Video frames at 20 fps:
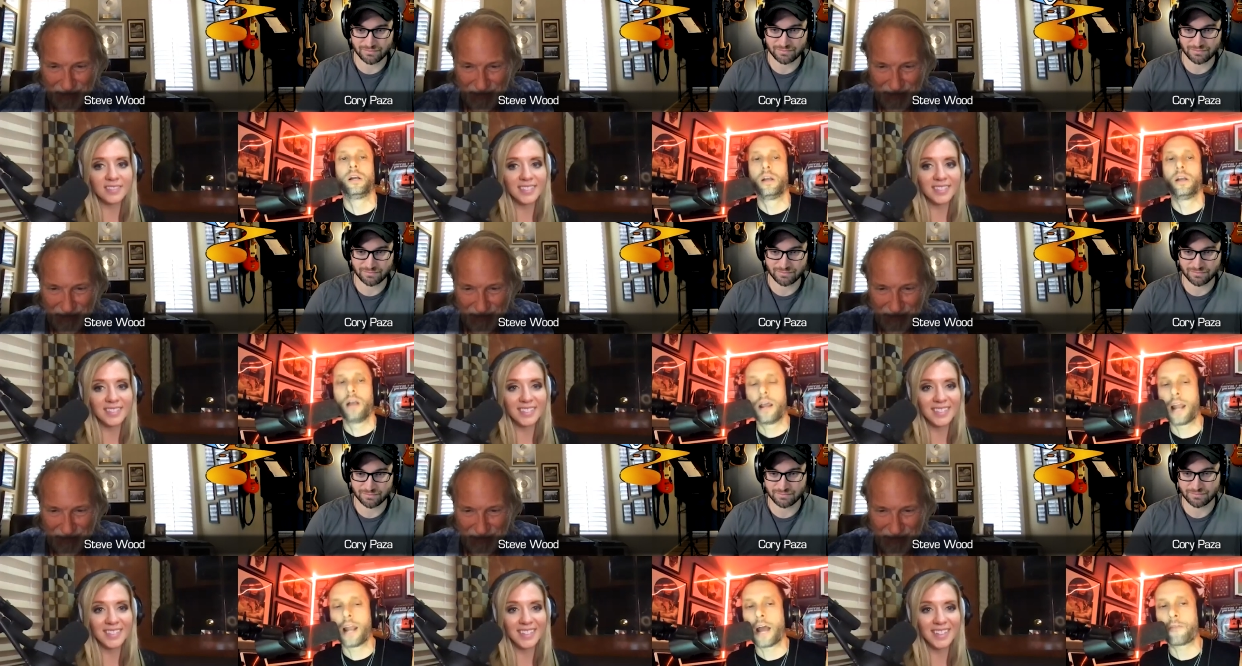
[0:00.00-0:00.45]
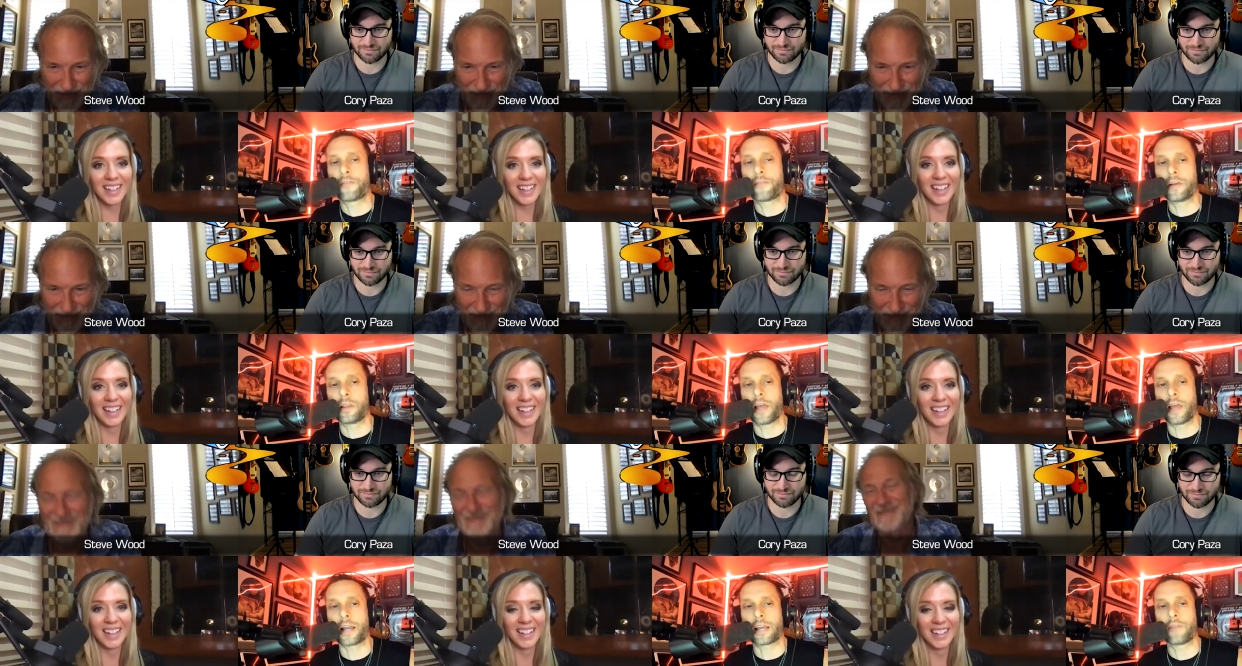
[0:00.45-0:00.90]
Speaker 1: And I
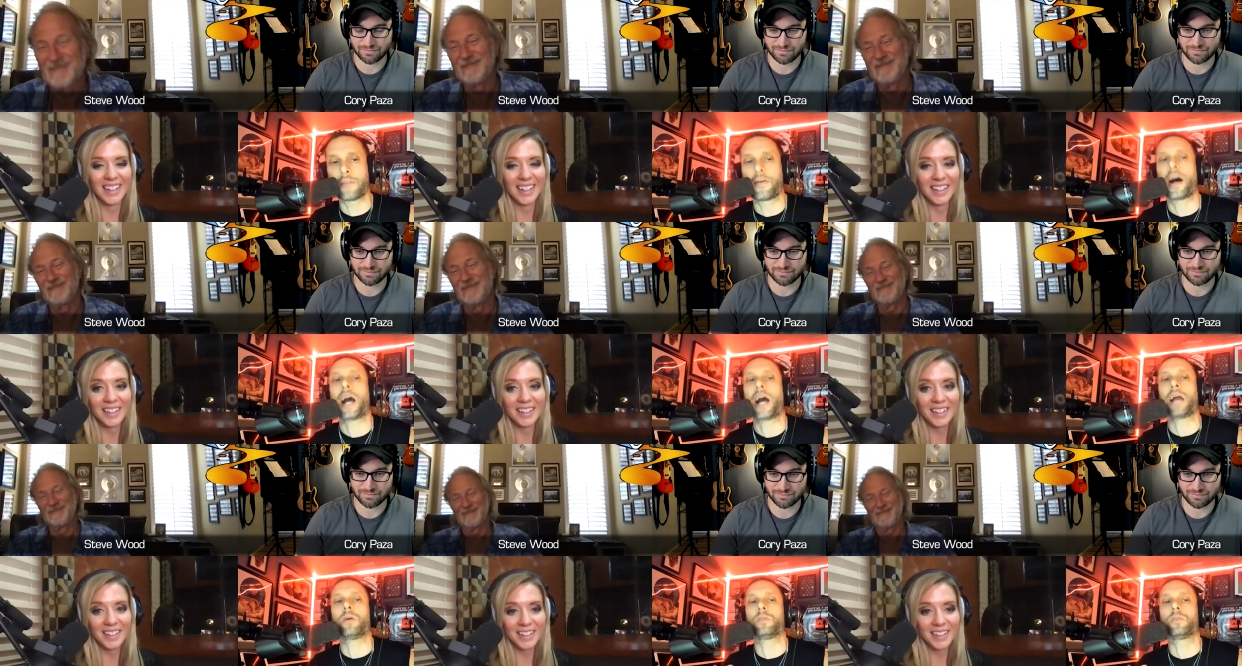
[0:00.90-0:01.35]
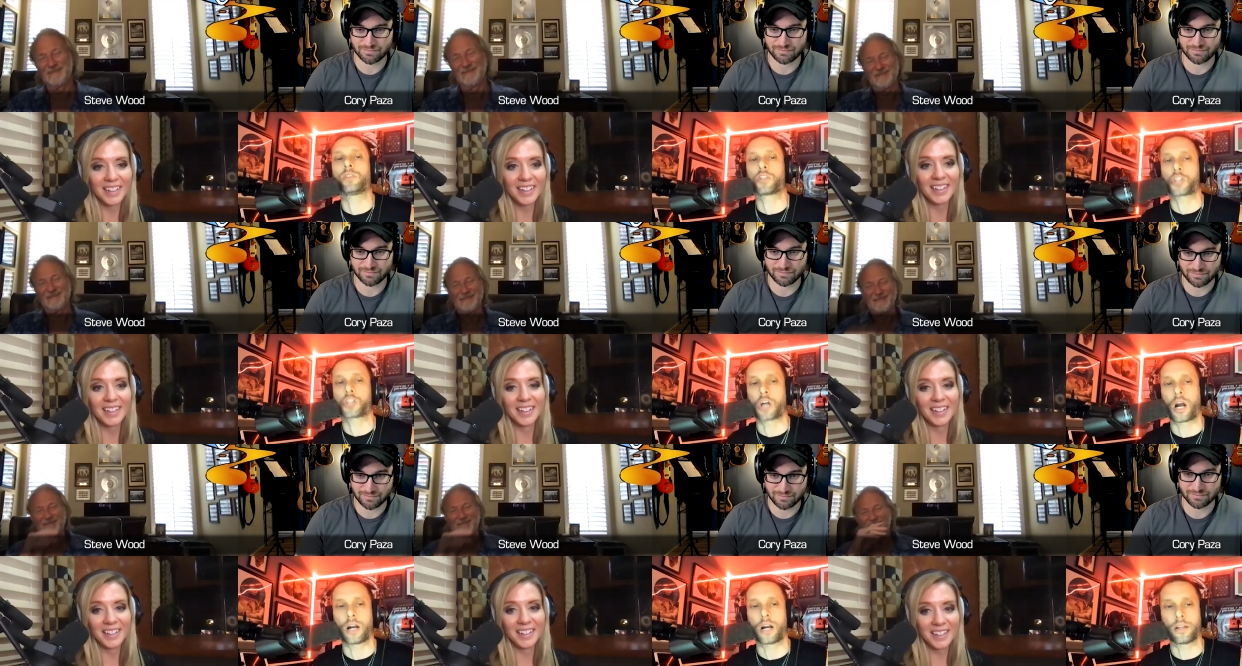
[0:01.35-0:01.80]
feel like if I was
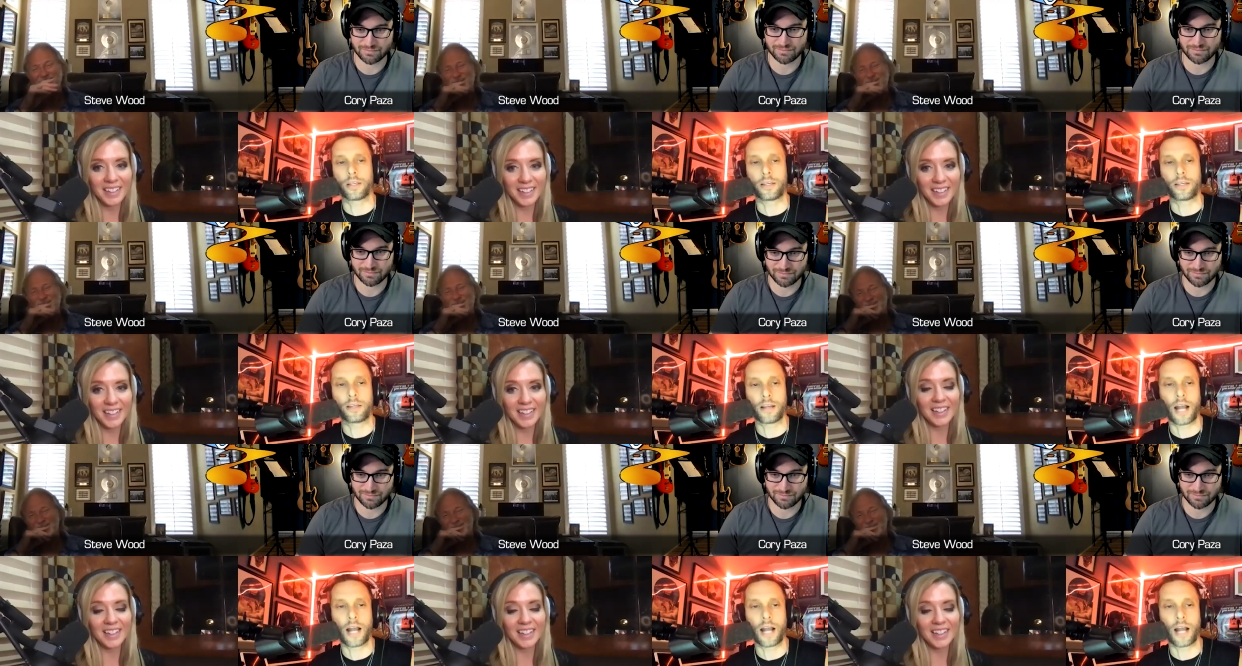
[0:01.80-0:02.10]
Charlie,